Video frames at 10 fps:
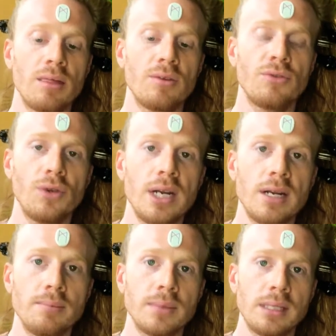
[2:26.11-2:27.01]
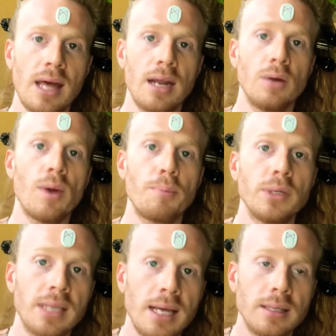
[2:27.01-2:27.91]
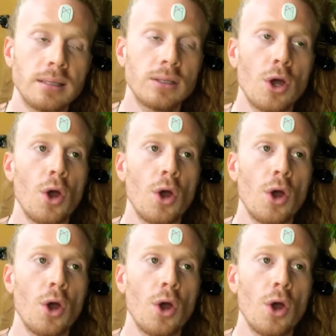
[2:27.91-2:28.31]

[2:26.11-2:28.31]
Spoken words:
the freedoms that it represents.